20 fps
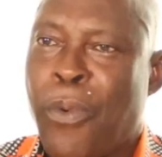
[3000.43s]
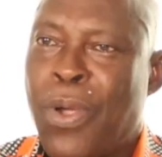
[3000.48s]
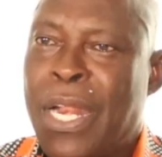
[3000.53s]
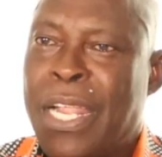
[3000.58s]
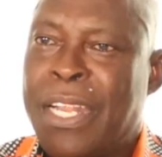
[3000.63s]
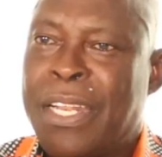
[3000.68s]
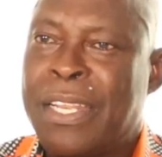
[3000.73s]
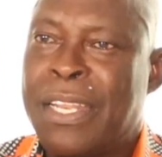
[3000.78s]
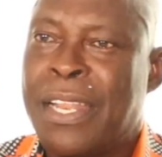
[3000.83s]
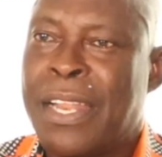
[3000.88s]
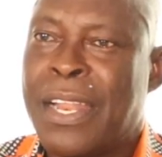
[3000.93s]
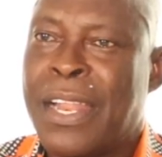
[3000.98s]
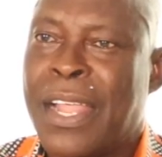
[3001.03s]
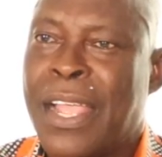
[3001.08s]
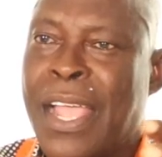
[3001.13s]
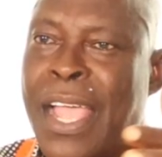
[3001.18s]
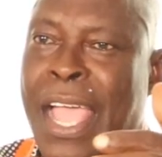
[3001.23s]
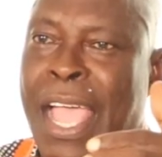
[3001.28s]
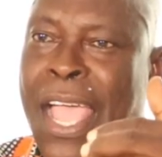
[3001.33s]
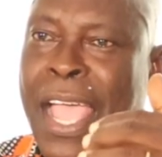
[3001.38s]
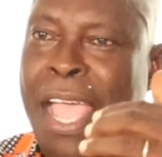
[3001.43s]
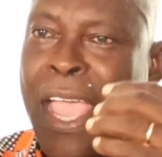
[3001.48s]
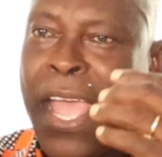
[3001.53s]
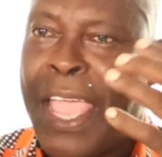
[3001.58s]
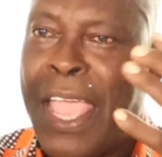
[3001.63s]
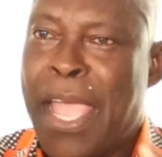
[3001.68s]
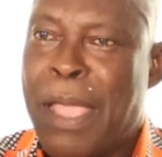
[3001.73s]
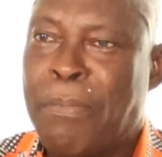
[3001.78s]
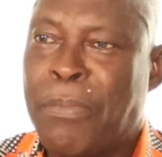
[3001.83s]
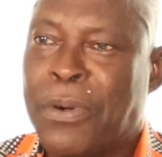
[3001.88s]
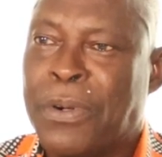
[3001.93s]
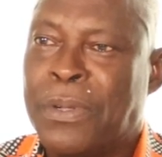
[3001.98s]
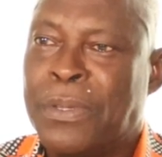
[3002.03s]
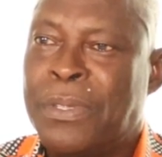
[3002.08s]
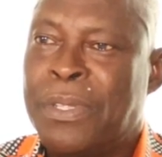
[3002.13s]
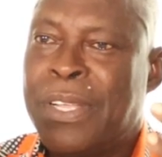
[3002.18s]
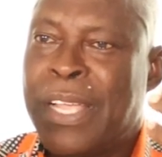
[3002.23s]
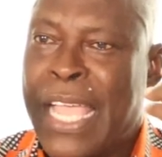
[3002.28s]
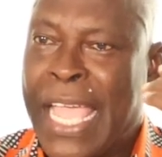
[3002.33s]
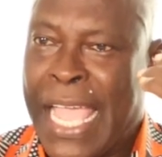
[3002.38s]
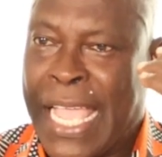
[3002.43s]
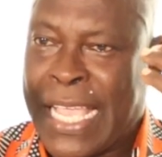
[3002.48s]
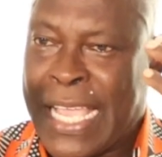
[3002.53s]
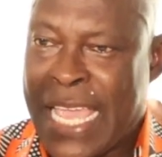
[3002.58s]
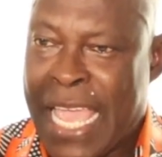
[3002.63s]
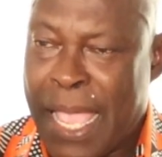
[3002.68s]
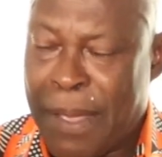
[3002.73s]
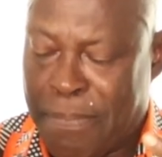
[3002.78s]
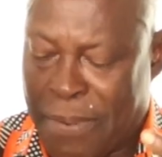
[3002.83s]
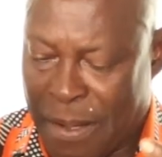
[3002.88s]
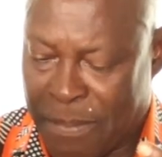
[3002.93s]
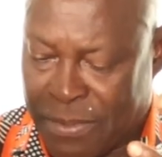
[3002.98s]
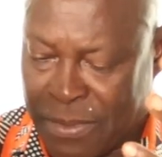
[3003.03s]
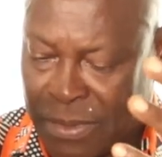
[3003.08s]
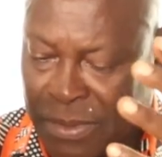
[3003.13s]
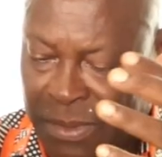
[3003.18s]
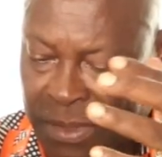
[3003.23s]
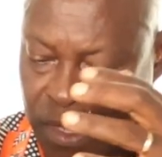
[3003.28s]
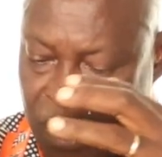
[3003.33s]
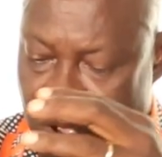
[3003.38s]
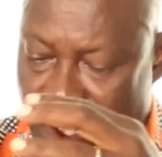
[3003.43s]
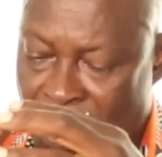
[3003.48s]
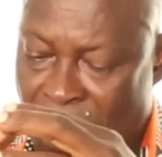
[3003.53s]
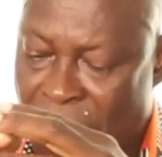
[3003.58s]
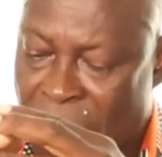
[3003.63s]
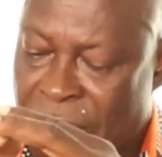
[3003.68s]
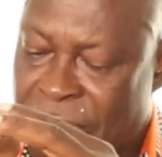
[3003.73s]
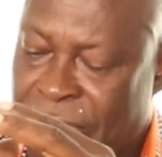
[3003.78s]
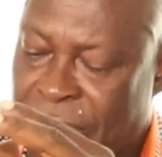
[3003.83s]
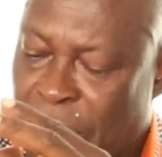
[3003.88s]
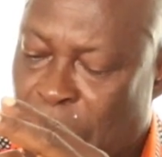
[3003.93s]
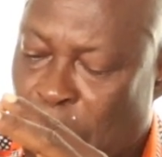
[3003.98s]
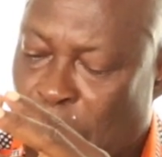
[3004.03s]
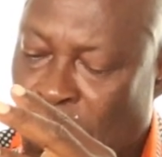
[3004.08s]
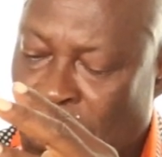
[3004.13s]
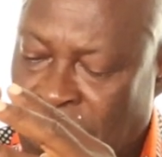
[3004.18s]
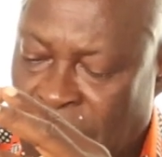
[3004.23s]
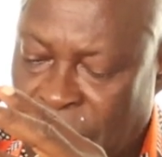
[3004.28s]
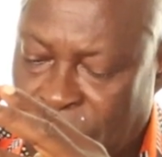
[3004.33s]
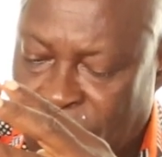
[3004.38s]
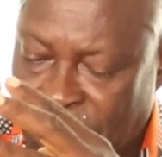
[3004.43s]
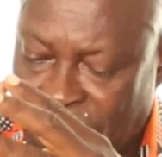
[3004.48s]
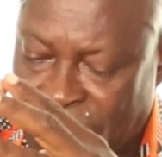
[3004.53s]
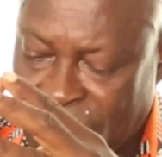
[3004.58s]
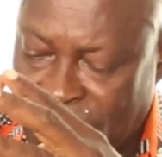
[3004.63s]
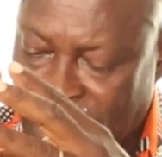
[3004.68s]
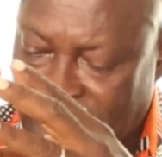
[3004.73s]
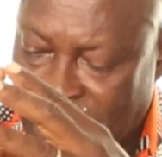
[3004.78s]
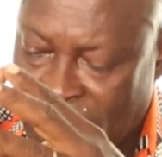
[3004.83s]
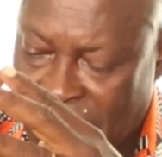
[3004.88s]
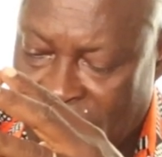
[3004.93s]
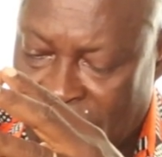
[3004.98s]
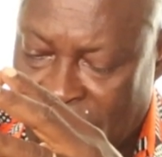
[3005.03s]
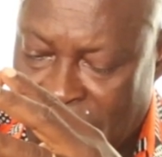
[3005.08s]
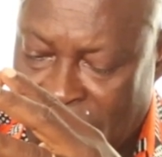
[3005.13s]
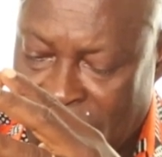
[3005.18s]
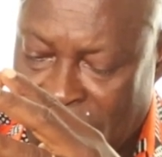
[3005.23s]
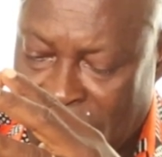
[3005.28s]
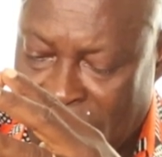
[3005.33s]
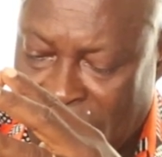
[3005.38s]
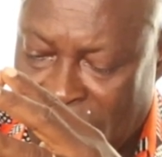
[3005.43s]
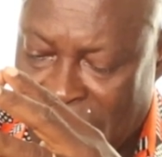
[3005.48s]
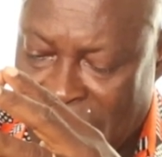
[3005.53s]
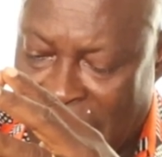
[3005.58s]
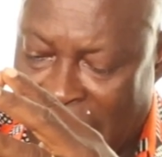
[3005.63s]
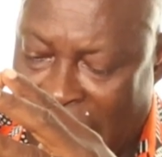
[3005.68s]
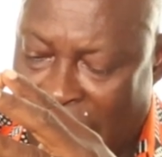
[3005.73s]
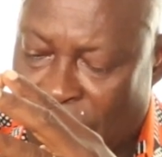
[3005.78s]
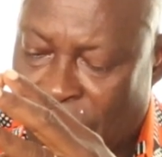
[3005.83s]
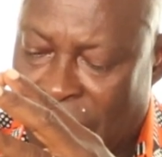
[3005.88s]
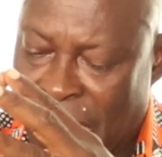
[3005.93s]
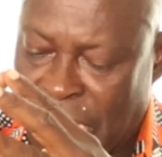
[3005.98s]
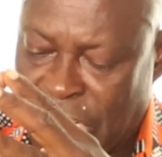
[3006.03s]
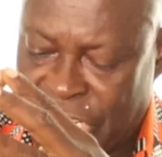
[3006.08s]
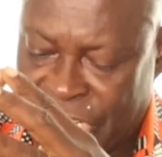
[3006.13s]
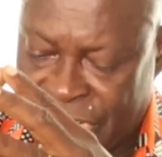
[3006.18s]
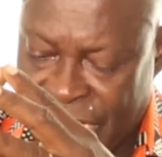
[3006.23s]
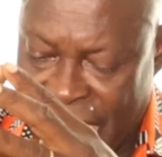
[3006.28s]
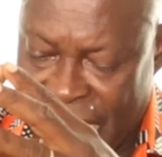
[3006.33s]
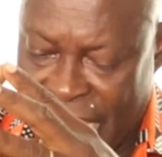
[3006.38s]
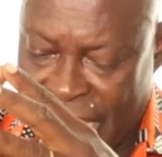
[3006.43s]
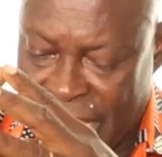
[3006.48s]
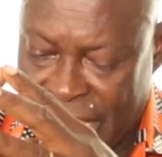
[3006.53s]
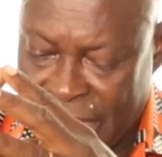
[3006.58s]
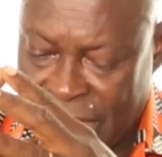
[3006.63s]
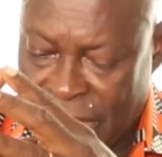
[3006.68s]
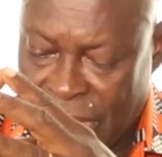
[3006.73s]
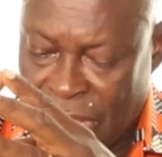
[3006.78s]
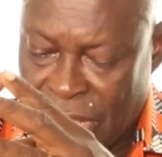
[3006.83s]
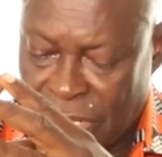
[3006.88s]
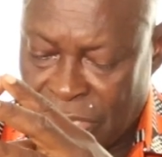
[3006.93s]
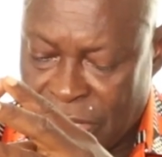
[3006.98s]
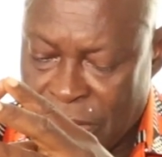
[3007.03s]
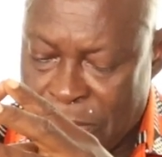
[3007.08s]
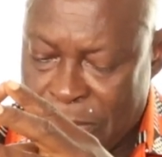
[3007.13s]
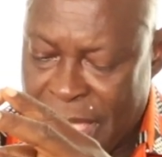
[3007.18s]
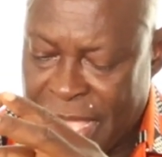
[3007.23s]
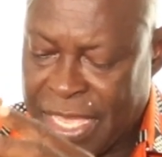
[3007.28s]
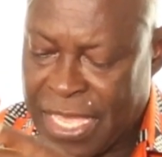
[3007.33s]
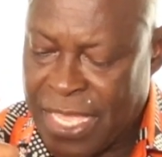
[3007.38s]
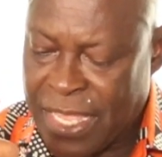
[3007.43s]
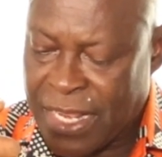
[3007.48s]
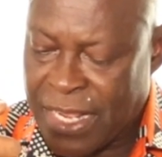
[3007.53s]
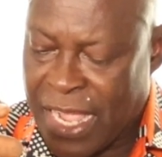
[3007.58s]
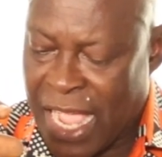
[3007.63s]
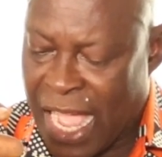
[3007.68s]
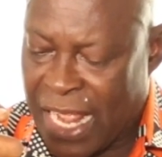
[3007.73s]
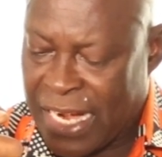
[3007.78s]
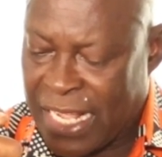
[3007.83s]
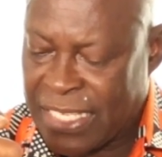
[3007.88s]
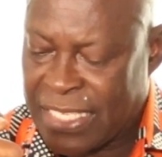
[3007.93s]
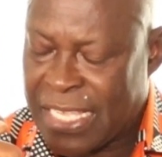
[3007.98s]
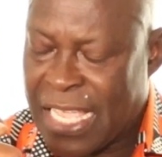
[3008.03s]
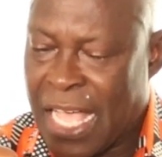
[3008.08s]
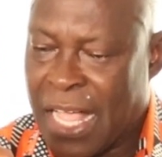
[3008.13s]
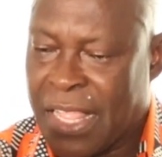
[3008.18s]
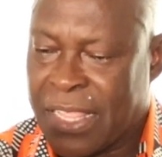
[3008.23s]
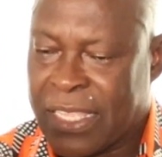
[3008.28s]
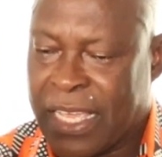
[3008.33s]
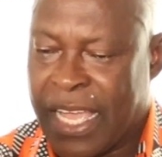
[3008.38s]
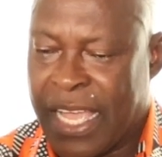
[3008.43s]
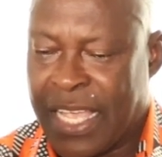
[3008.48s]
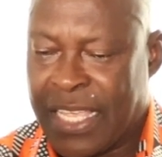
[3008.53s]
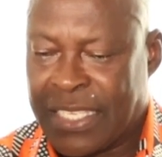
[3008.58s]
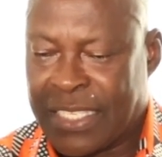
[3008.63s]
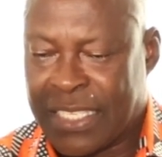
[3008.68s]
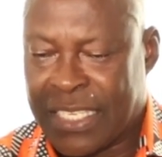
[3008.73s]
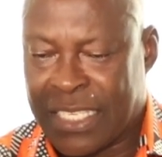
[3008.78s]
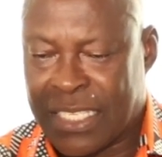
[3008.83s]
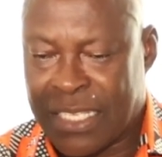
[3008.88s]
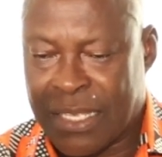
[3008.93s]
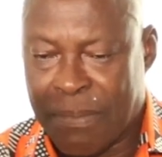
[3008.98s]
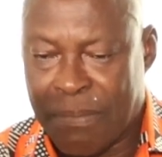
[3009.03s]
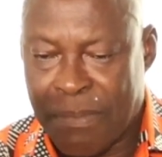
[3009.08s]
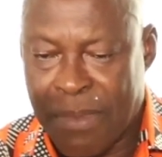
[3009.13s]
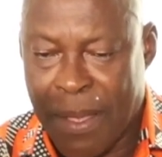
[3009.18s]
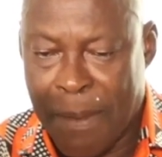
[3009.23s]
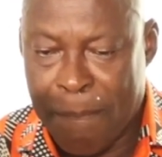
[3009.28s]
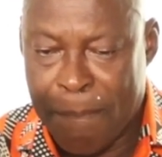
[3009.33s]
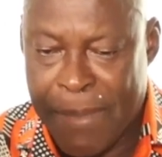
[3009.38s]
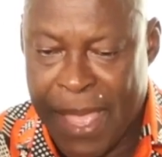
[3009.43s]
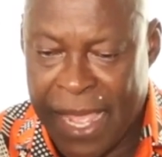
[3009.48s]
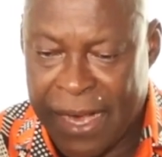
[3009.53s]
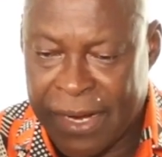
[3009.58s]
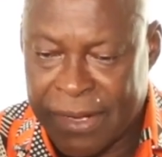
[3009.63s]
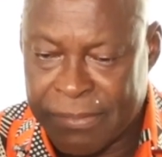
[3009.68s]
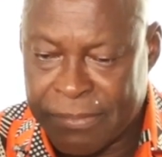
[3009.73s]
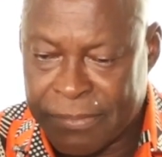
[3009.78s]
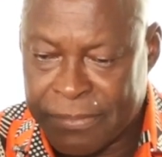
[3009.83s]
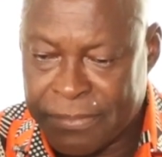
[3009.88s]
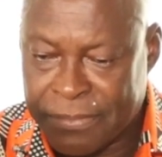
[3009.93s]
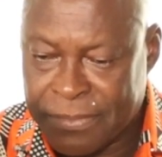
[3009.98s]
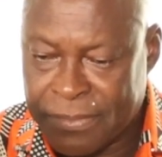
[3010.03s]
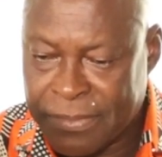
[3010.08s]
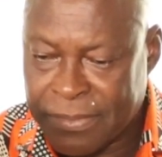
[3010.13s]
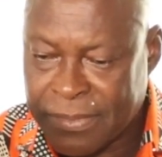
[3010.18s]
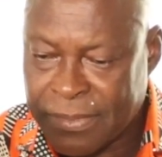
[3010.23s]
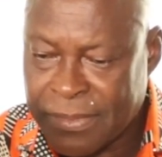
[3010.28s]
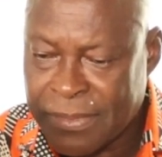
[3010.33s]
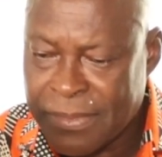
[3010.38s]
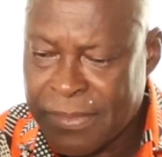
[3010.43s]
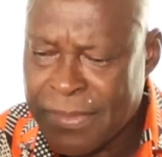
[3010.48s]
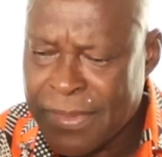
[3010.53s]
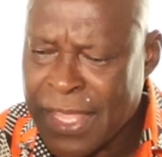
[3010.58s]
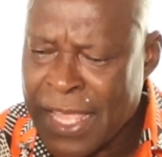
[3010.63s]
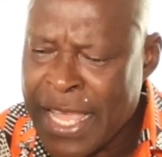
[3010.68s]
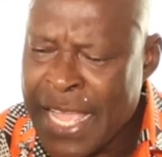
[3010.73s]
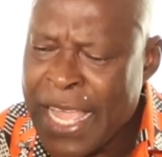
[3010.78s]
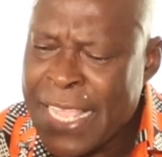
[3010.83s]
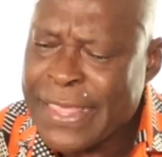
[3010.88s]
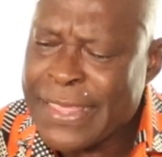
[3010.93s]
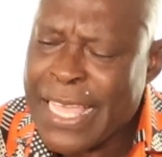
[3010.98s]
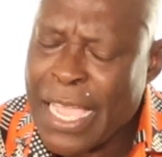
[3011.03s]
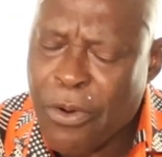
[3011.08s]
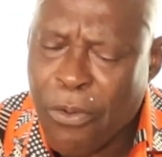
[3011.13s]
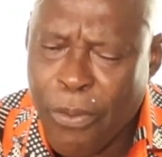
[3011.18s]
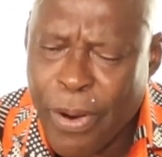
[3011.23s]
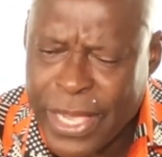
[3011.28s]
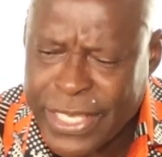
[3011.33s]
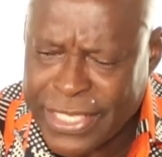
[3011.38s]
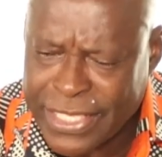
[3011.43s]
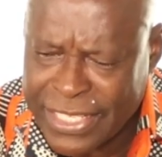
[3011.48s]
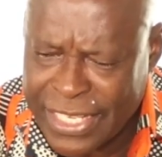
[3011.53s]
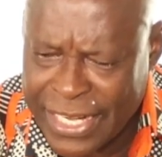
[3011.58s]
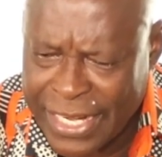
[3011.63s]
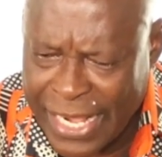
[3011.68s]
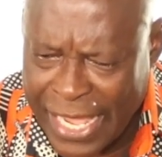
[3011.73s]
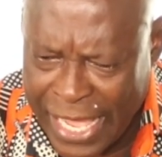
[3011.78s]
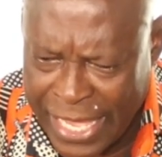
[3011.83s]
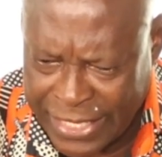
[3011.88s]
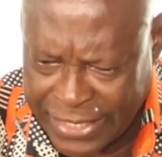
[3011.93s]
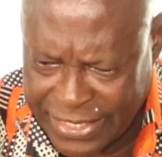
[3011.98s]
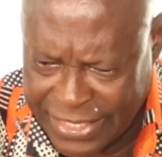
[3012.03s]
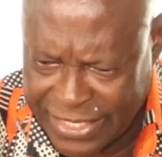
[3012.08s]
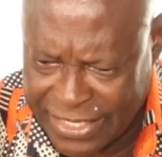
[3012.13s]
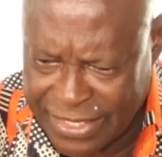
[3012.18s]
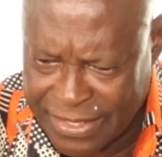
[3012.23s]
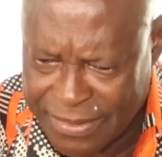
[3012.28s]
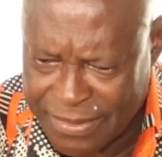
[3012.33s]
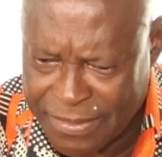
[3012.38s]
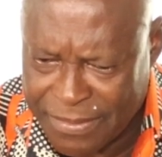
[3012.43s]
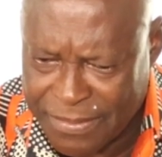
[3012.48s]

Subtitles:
willing, able, and capable of contributing our share to making Ghana's healthcare system better. The question is,